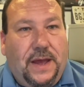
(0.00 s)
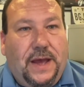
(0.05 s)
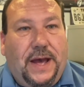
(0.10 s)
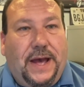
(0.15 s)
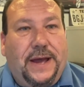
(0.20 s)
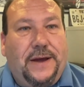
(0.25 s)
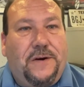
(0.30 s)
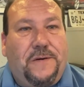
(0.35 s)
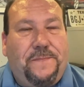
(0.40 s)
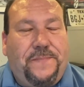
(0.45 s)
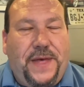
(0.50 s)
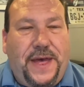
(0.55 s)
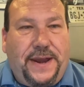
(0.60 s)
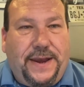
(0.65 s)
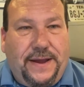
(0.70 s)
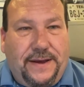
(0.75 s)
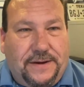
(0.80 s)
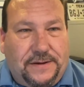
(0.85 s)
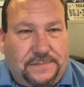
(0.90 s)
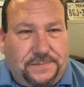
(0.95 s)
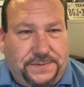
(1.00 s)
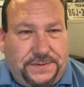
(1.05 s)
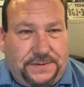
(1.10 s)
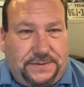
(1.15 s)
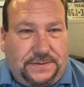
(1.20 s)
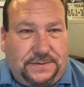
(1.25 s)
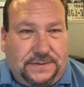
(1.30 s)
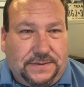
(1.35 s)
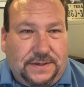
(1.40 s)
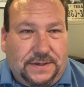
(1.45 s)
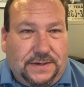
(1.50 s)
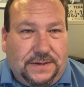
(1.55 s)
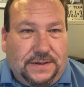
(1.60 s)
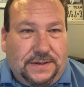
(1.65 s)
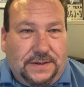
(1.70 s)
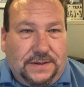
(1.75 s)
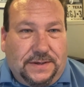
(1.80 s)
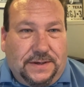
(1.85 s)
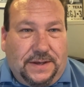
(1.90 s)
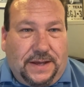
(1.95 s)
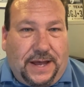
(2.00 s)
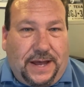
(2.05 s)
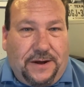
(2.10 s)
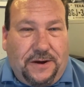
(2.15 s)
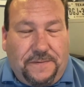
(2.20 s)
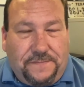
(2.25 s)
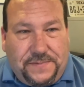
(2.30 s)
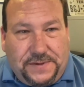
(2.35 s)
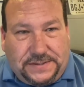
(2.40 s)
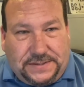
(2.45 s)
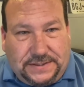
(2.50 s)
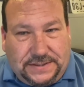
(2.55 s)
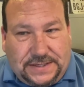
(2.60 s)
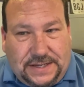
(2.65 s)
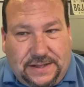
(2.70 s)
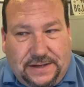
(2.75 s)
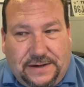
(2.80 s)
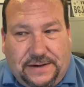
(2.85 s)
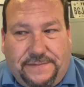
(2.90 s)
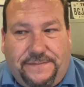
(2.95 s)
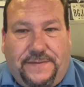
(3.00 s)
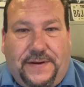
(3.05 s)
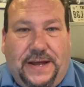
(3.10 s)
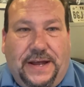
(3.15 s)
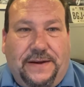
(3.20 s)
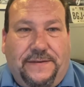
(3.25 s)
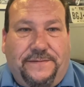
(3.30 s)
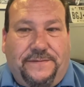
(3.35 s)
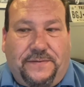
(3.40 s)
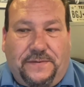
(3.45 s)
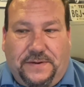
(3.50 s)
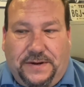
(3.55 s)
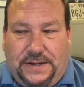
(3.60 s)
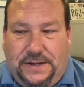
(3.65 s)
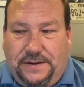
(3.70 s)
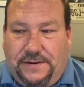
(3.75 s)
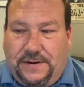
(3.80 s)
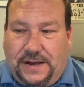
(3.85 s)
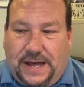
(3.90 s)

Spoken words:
I hope that helps. I hope this is clarifying for you.